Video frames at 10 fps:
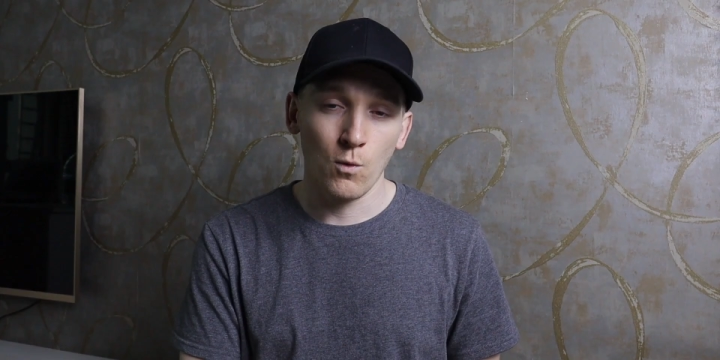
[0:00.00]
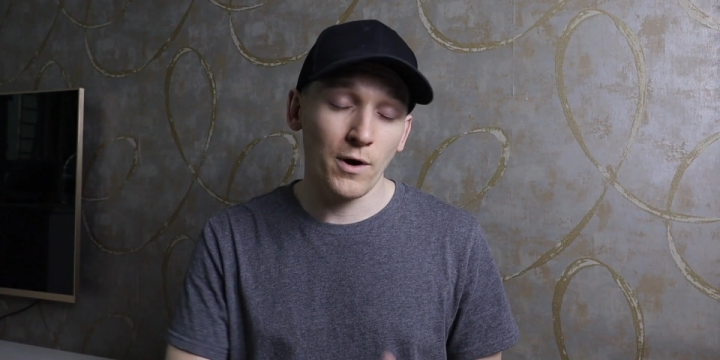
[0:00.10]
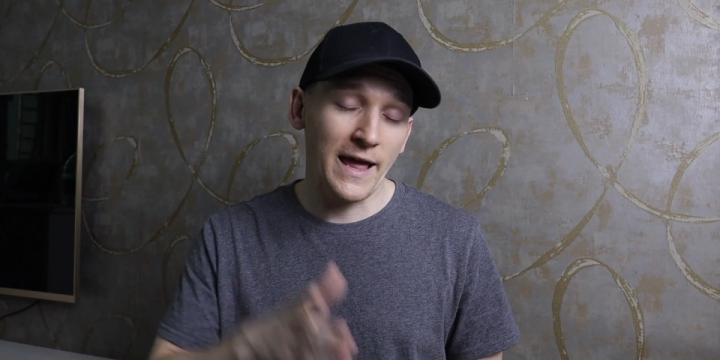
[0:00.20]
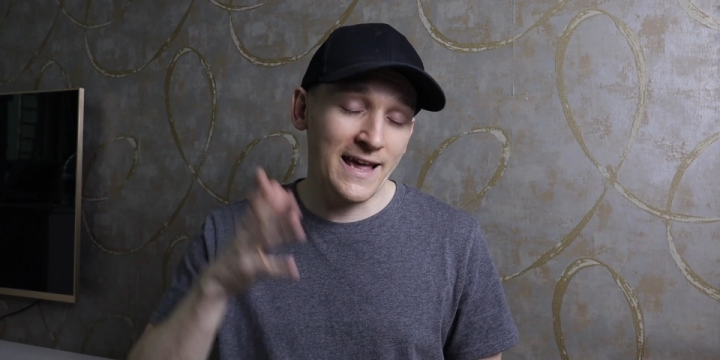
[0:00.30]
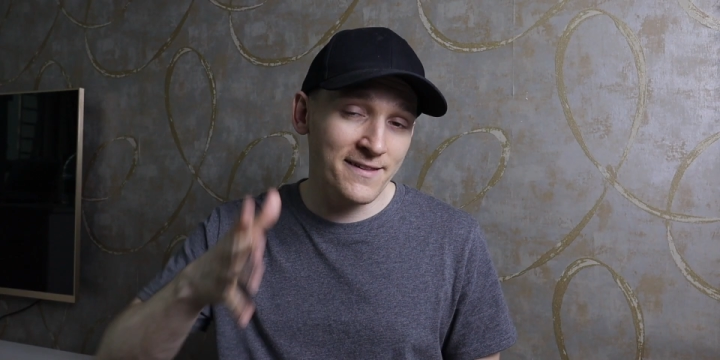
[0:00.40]

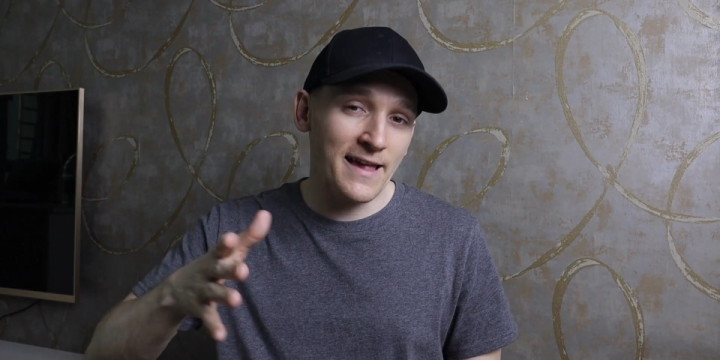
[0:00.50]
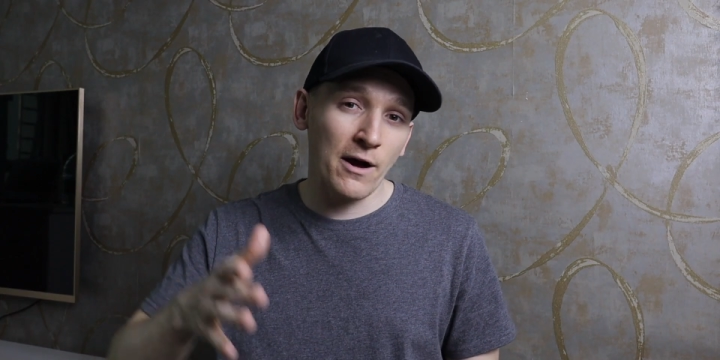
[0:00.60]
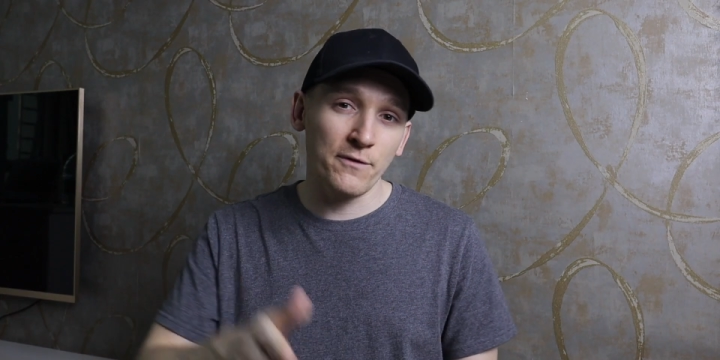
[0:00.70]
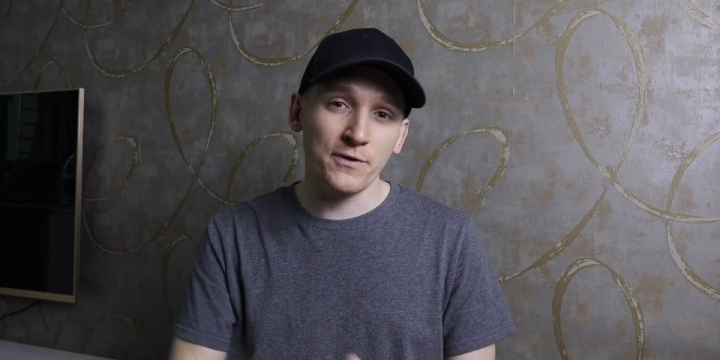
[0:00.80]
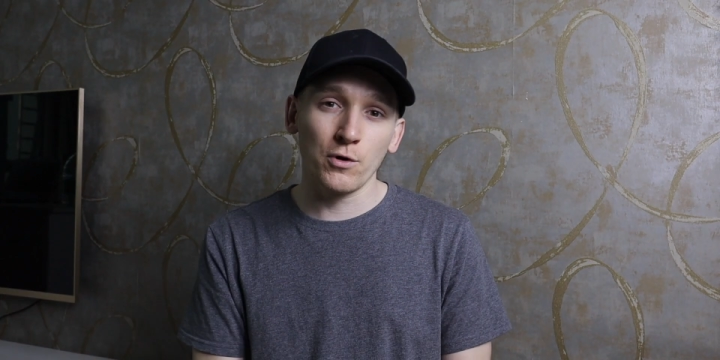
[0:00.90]
What is
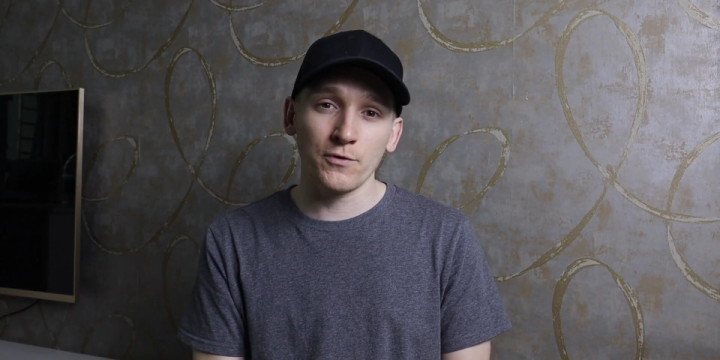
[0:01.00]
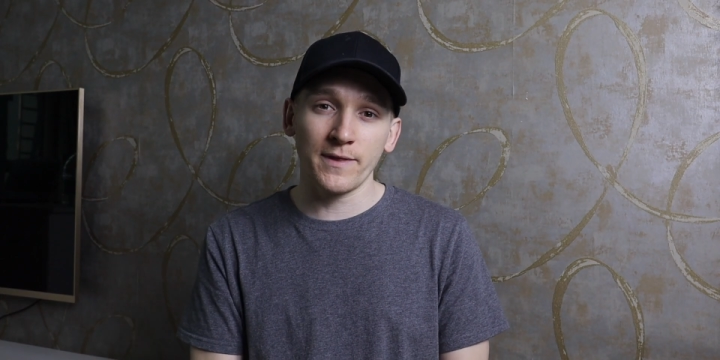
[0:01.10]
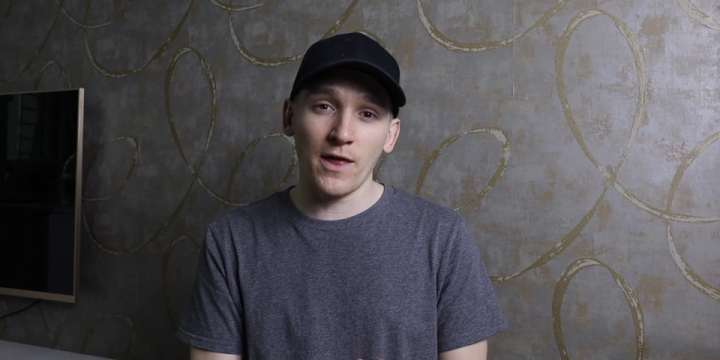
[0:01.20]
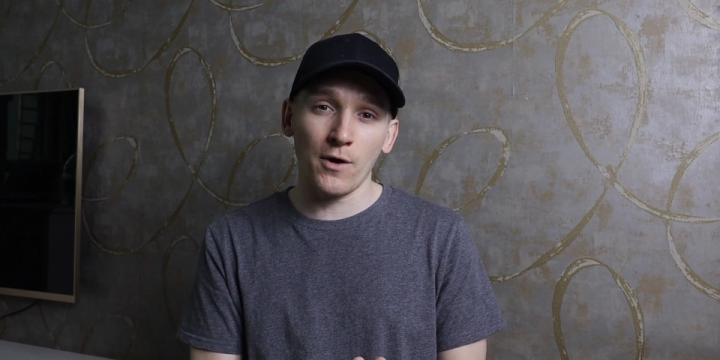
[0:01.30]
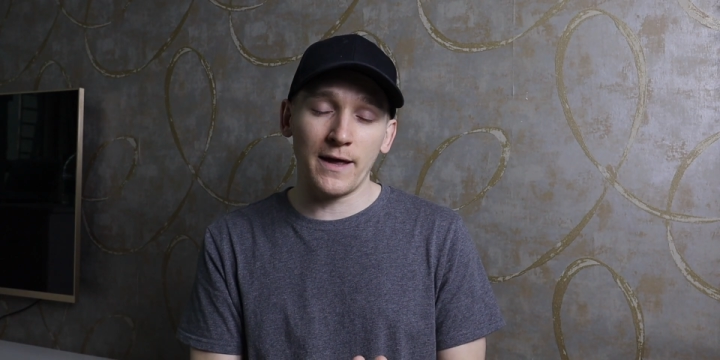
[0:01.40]
out of the
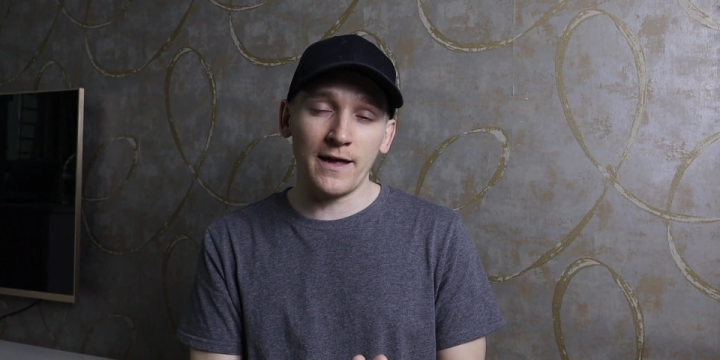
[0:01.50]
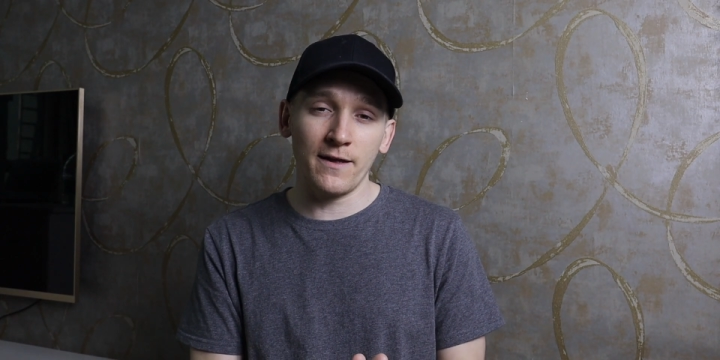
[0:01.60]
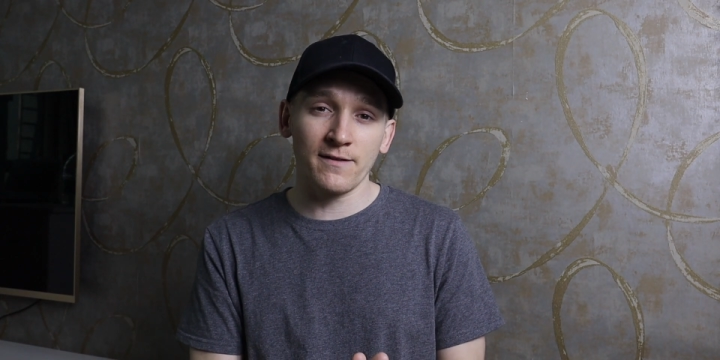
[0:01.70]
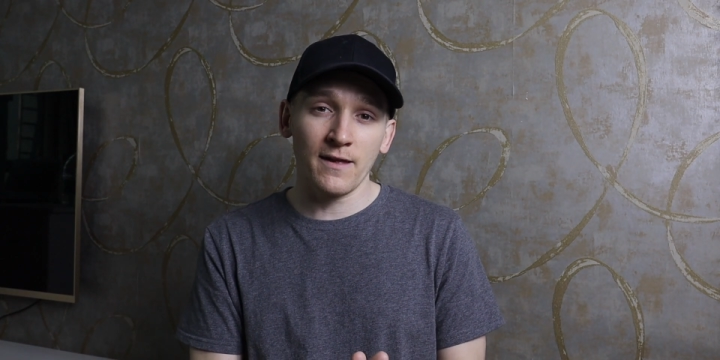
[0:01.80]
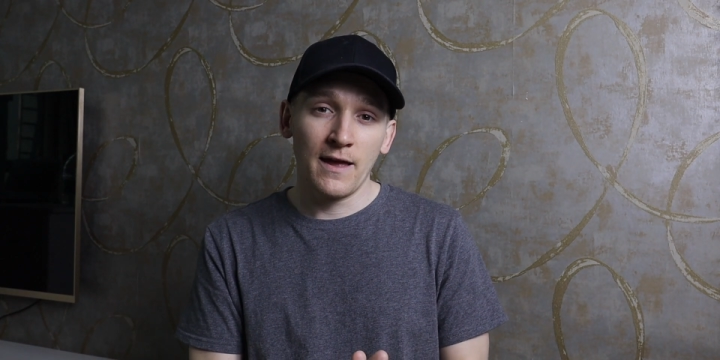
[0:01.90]
ordinary though
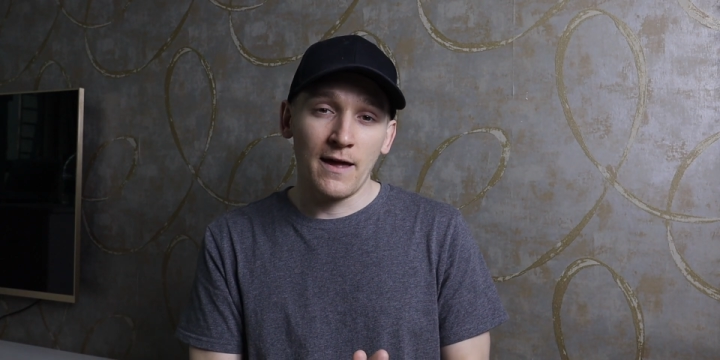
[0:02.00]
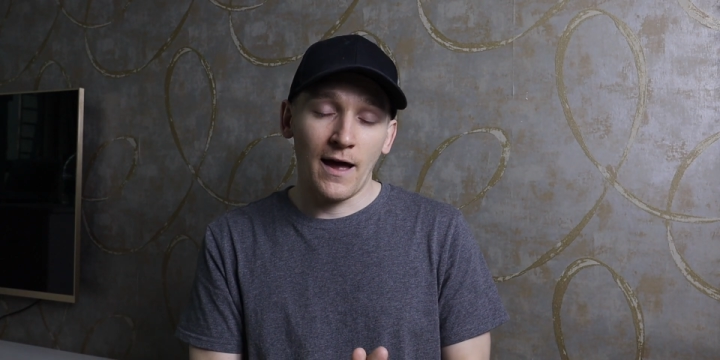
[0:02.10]
is